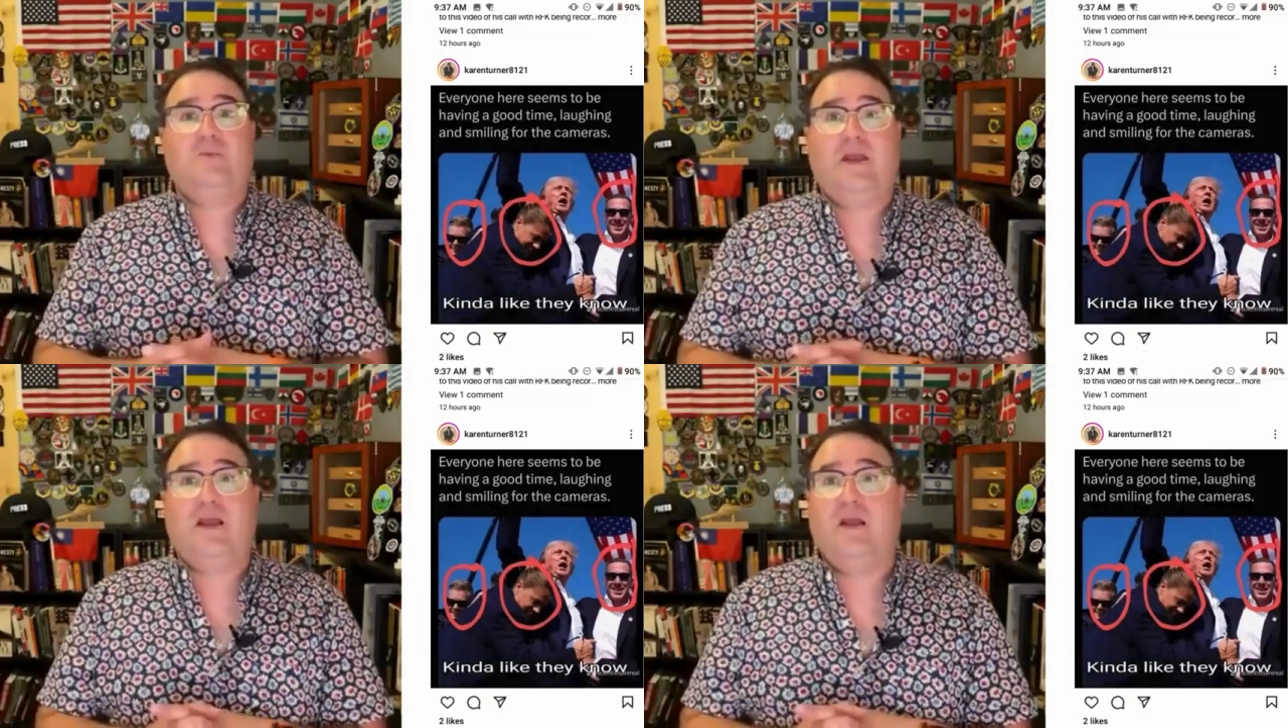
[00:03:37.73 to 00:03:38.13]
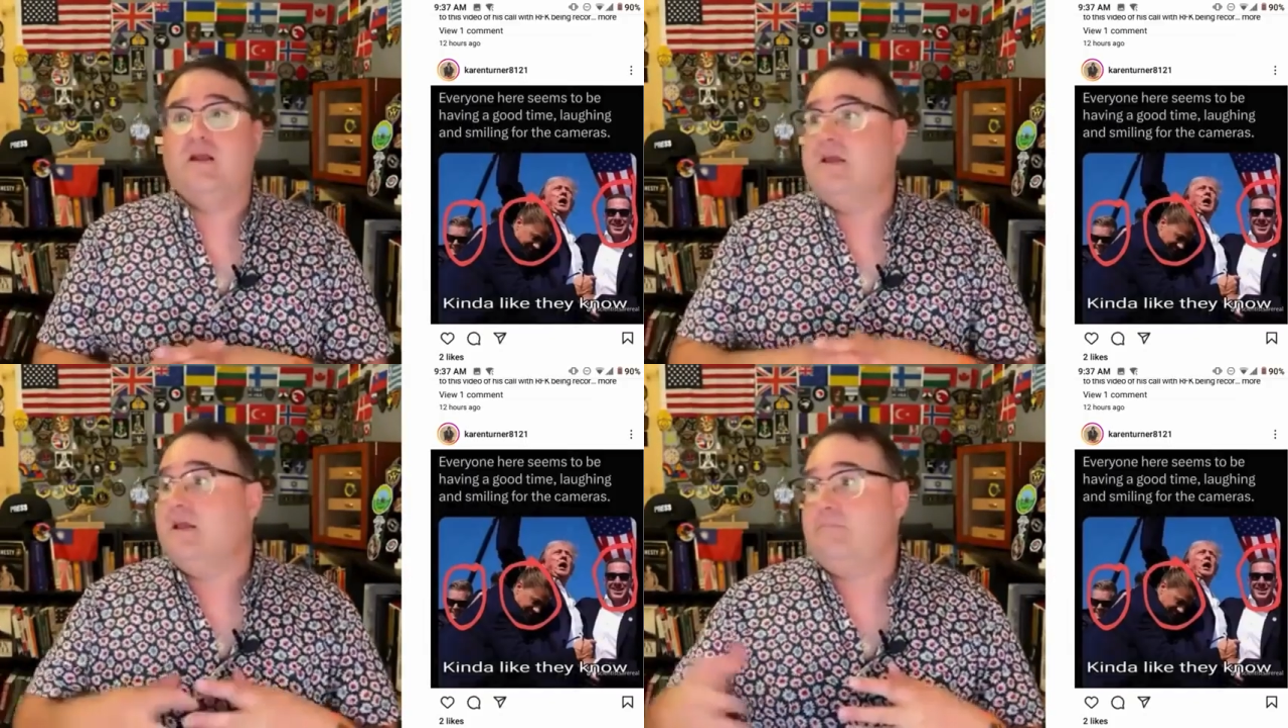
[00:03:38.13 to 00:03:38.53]

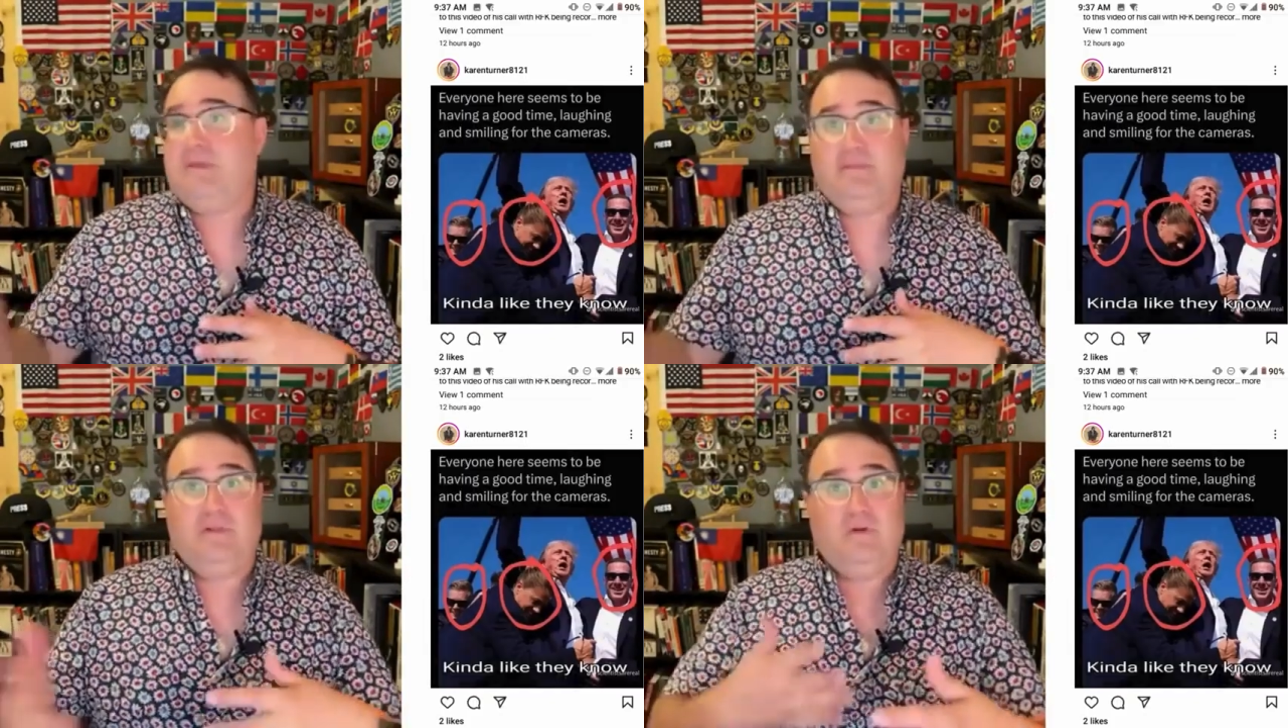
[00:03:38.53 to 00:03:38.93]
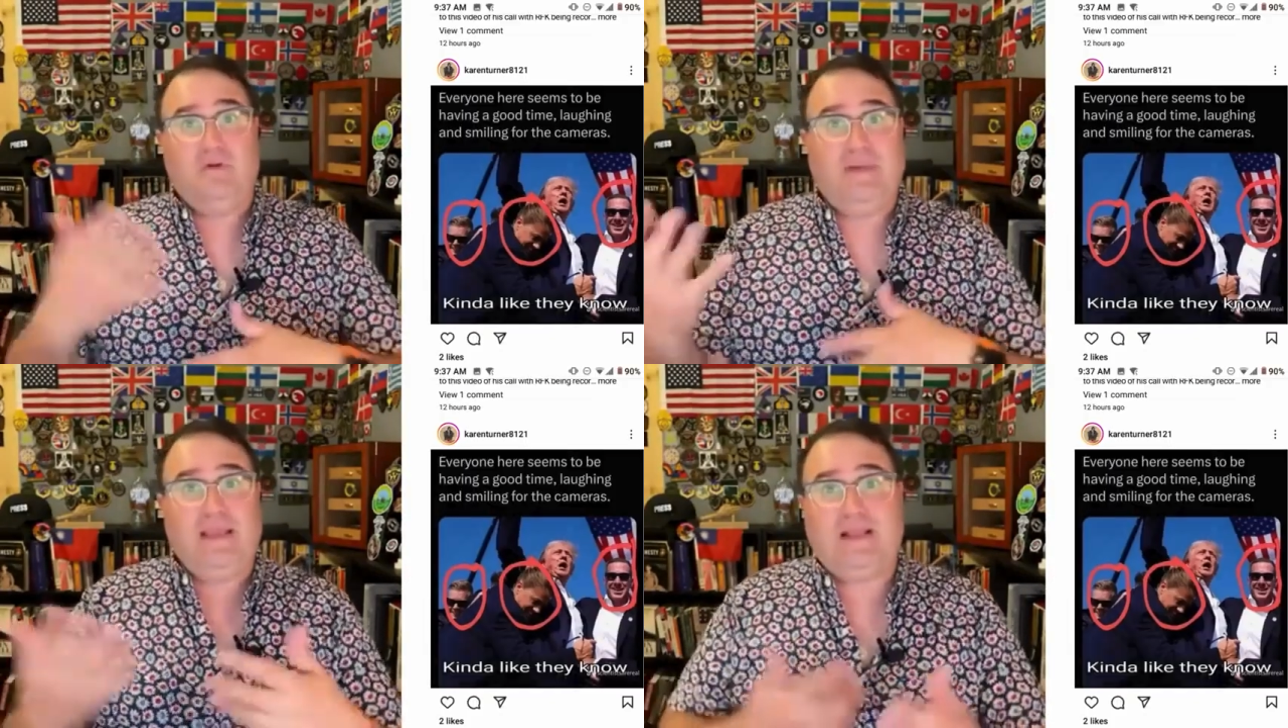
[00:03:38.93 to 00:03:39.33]
where people who were
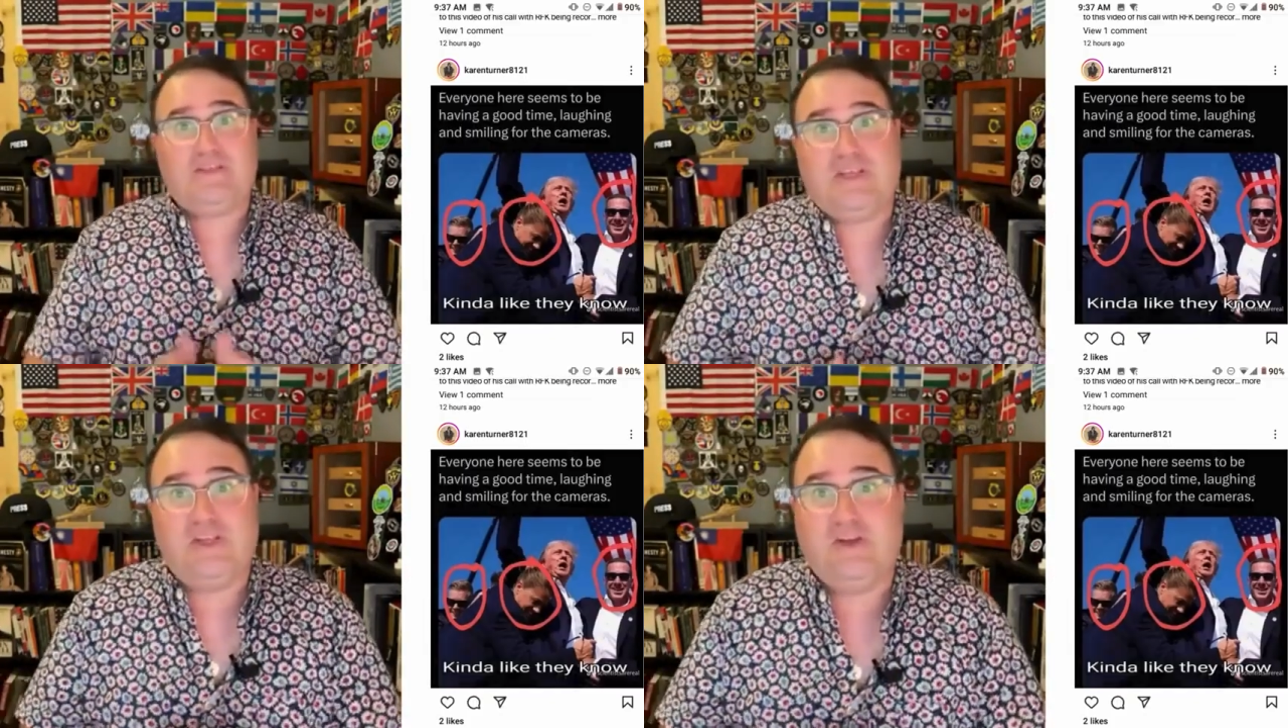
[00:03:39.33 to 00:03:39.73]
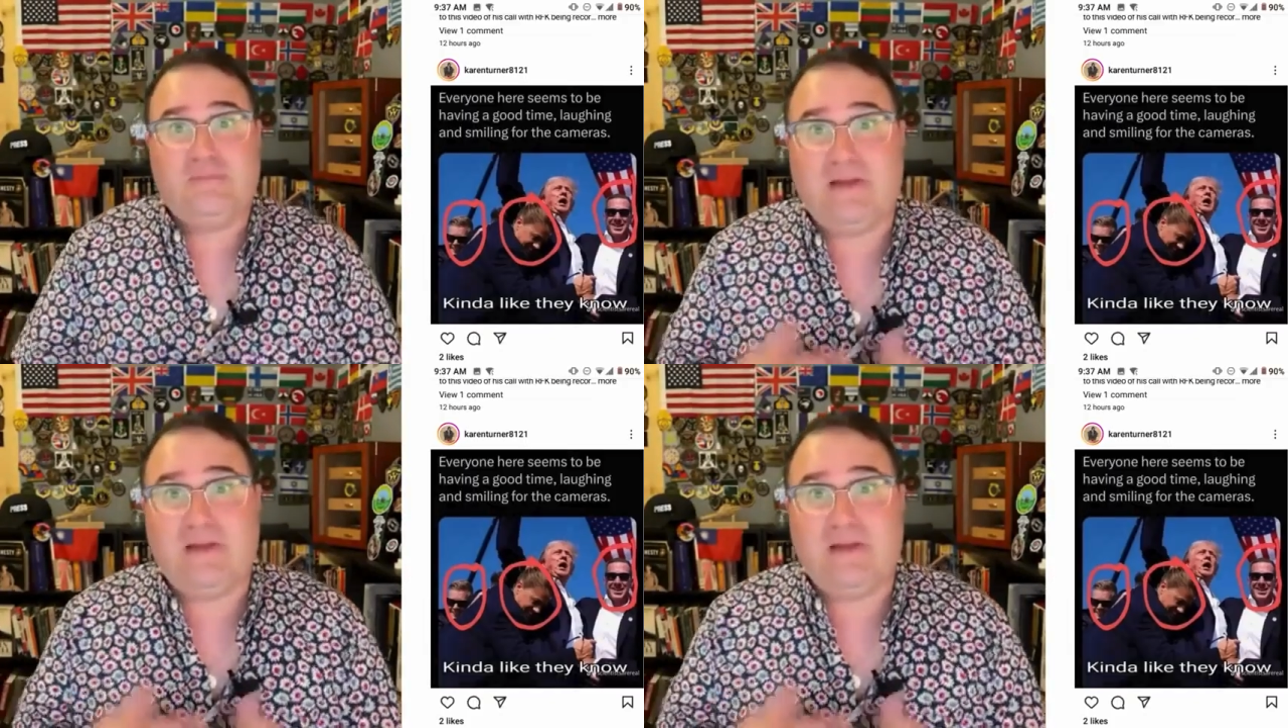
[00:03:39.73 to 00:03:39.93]
being executed